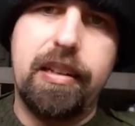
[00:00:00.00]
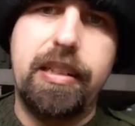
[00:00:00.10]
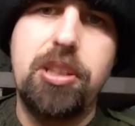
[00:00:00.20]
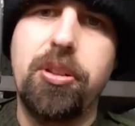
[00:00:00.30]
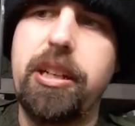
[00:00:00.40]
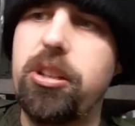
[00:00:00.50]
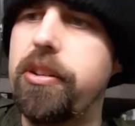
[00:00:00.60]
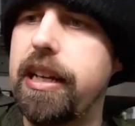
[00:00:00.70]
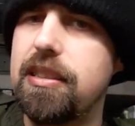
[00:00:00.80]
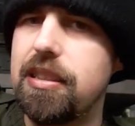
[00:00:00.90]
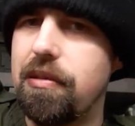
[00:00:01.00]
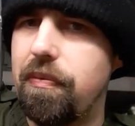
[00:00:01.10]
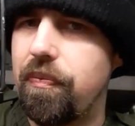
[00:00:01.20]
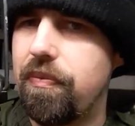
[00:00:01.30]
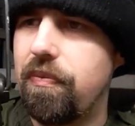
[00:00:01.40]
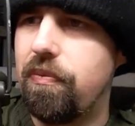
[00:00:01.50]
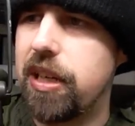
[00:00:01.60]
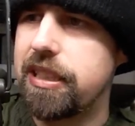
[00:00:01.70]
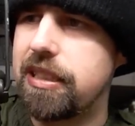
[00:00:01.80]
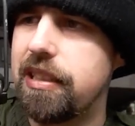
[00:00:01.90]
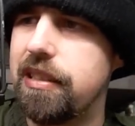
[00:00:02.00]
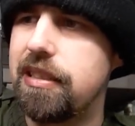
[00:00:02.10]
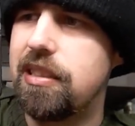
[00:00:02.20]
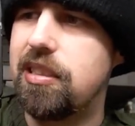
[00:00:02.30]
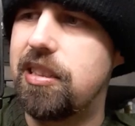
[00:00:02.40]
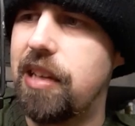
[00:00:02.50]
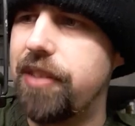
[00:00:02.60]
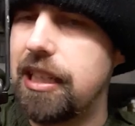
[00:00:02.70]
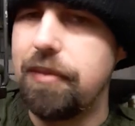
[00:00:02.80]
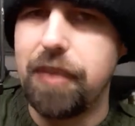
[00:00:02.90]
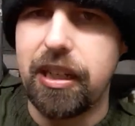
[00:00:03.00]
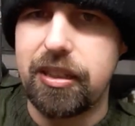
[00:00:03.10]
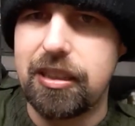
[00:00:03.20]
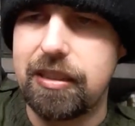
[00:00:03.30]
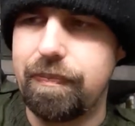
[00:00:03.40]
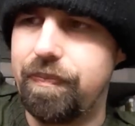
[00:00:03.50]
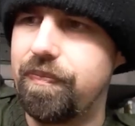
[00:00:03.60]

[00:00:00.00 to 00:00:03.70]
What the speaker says: This, on the other hand, was 17 minutes,